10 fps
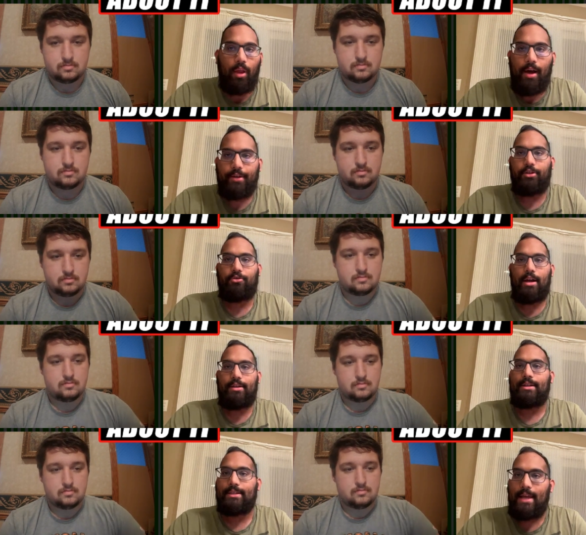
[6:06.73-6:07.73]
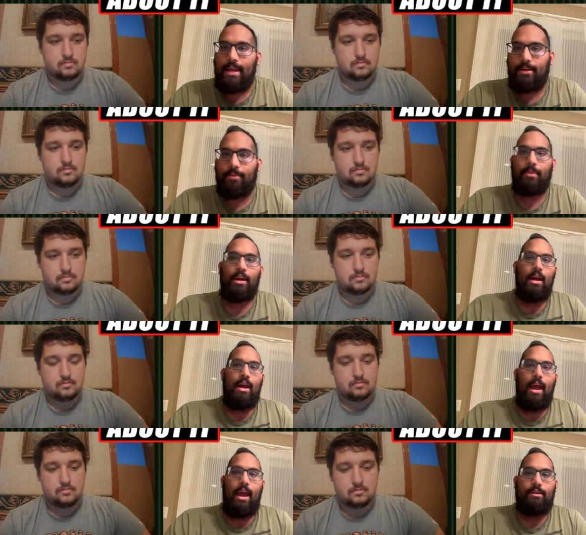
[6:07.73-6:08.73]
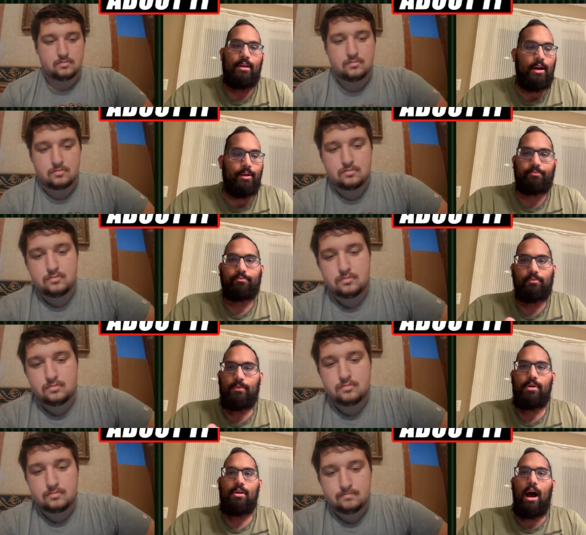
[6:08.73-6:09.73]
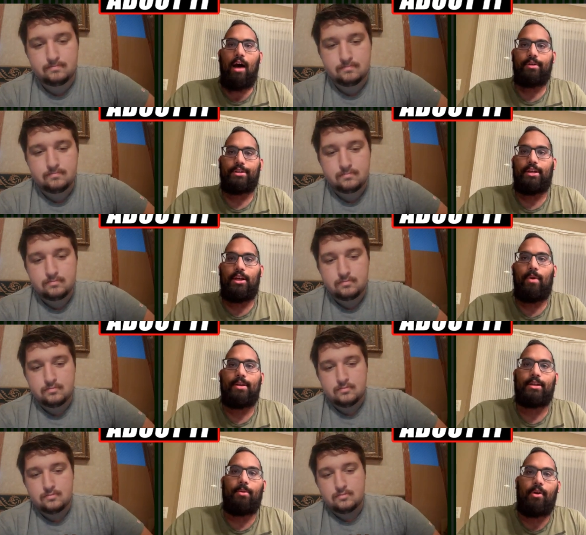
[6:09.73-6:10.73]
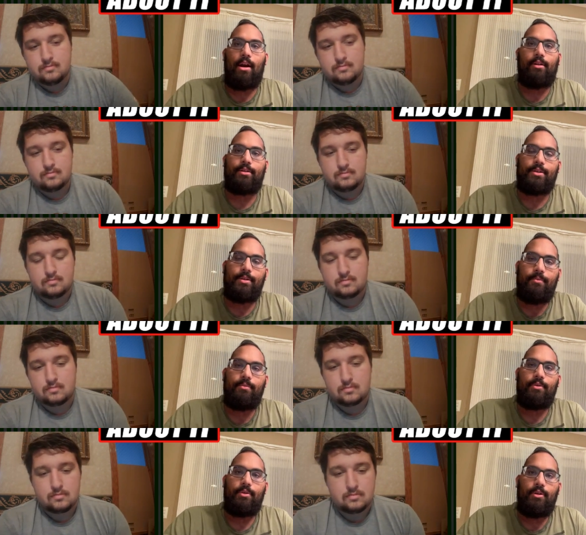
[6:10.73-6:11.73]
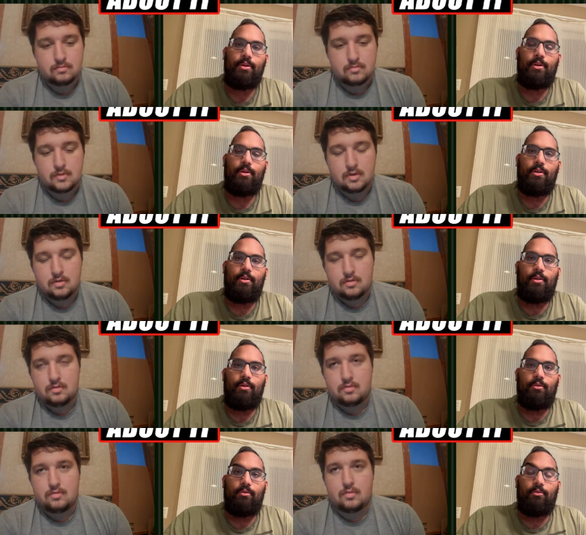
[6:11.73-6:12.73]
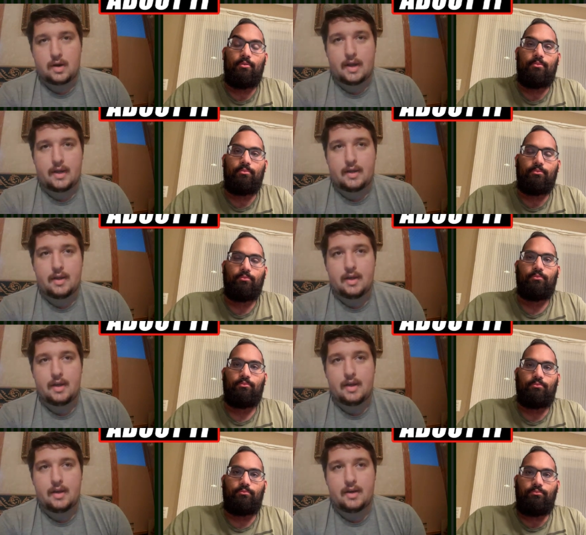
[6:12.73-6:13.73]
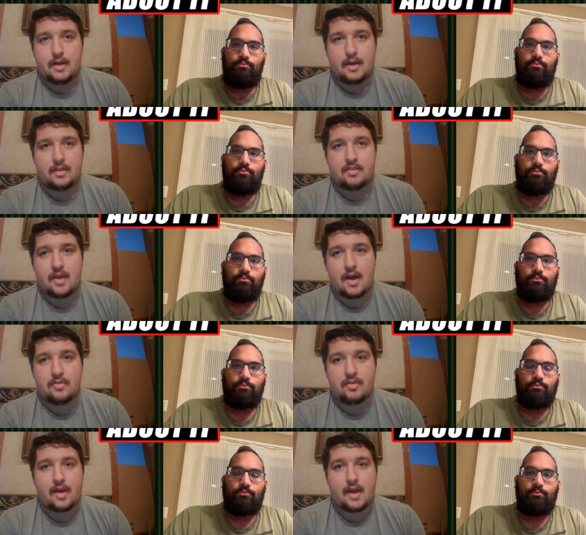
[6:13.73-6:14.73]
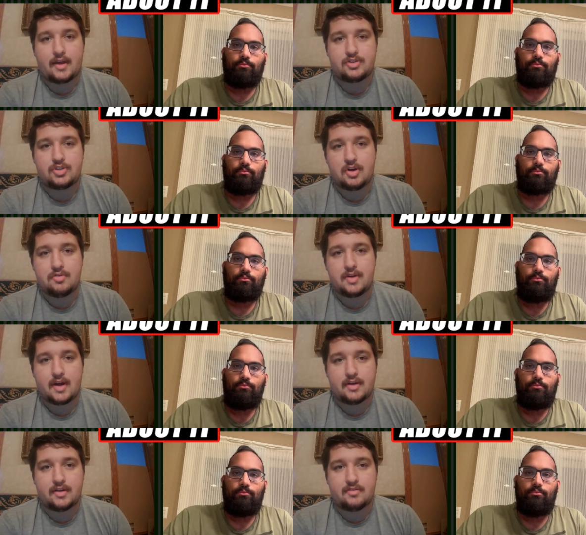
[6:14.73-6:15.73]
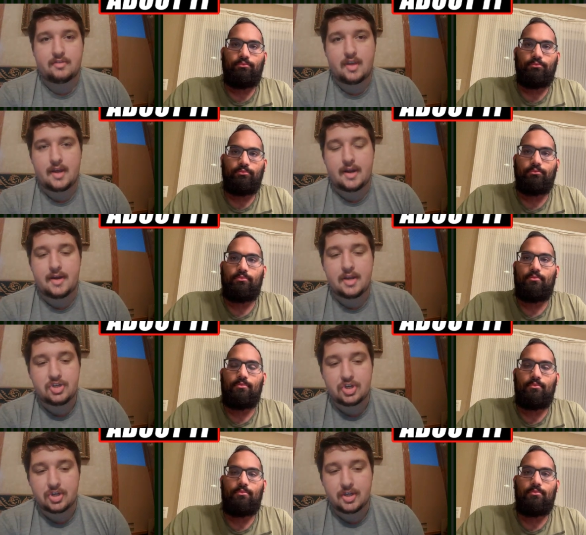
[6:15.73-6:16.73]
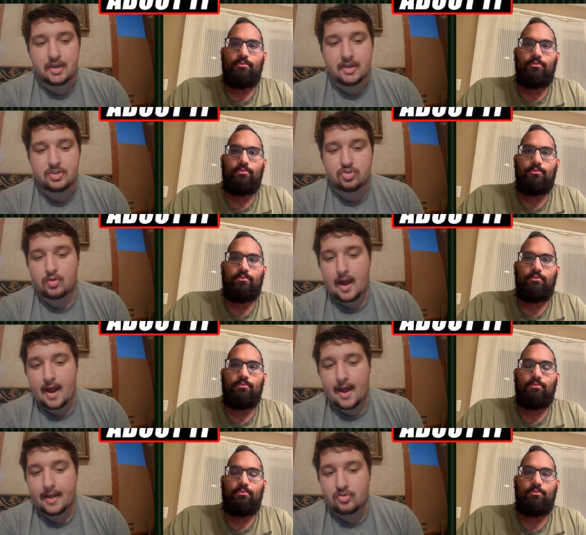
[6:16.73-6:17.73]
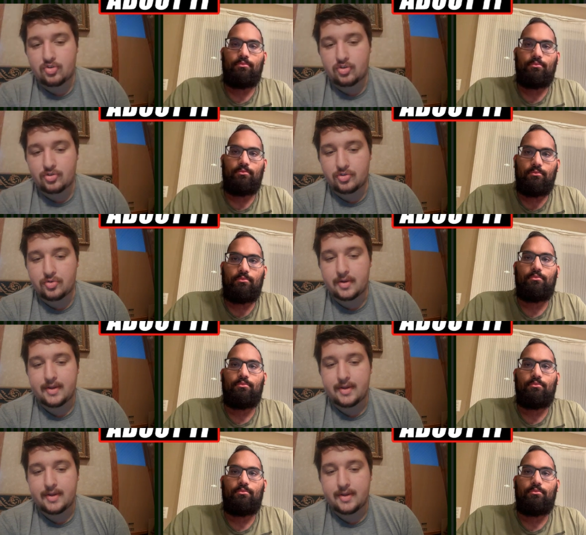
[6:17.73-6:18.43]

Speaker 1: long to try to extend him, and uh, obviously he went somewhere else.
Speaker 2: Right. And it sounds like Joe Douglas did initially try to